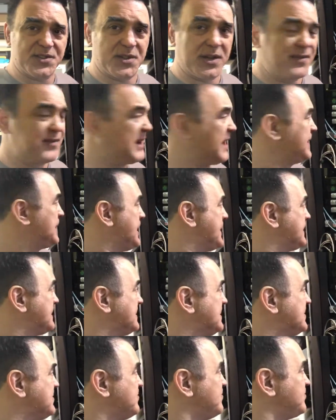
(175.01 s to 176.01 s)
I've got
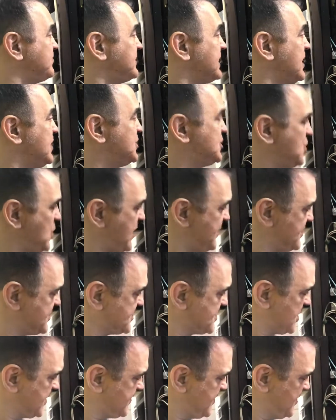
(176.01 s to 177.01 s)
two other
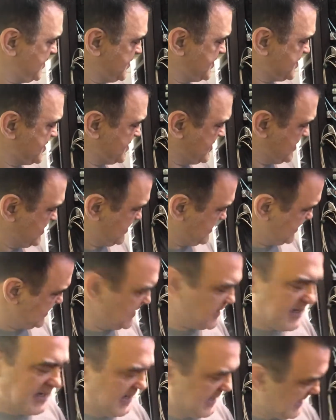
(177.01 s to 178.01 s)
servers,
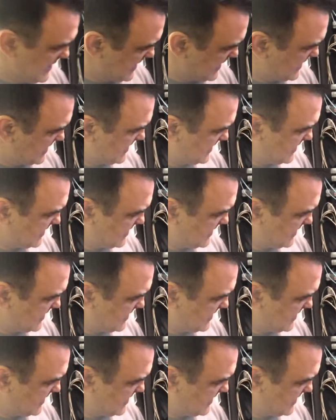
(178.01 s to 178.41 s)
uh, uh,